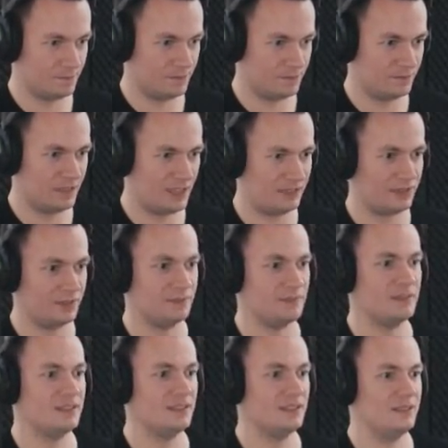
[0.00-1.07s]
5.
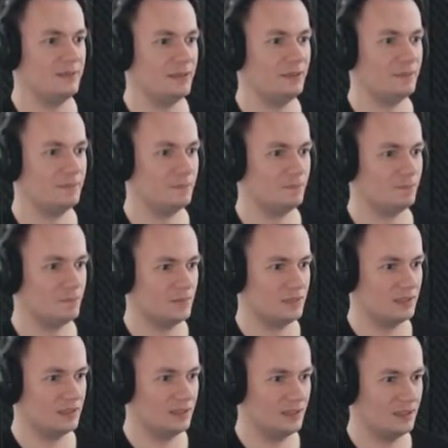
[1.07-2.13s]
There we go.
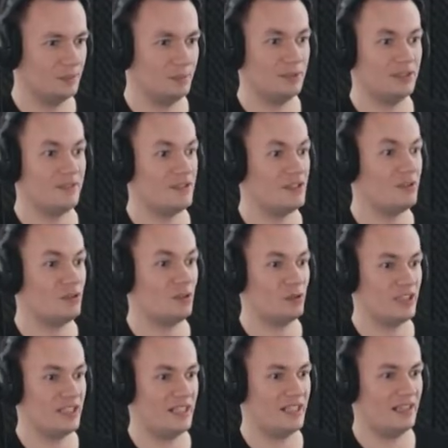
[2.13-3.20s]
But there is no torch
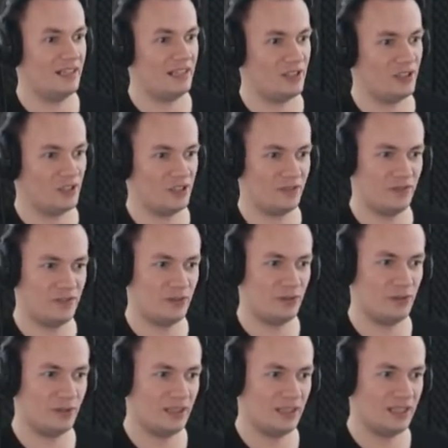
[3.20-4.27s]
in here, it's just a
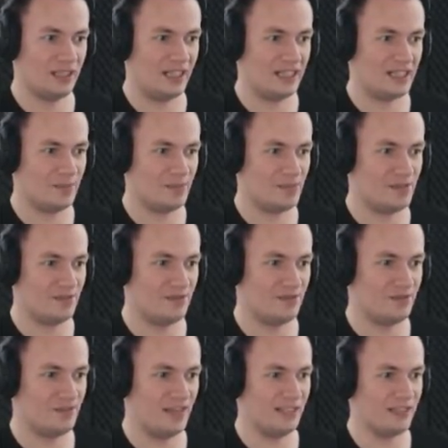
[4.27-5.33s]
few items and
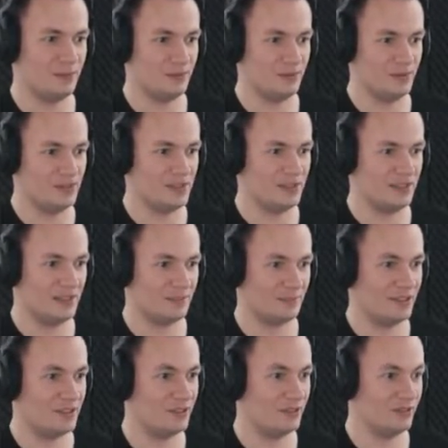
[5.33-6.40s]
valuables, like
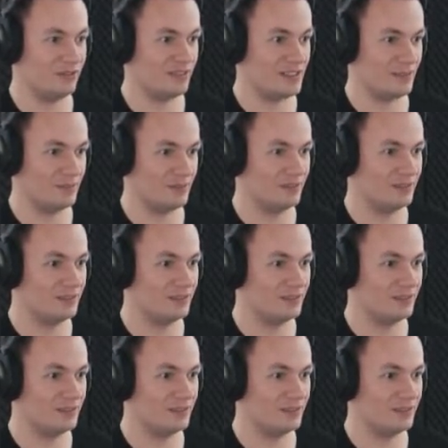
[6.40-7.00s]
my doll, for example.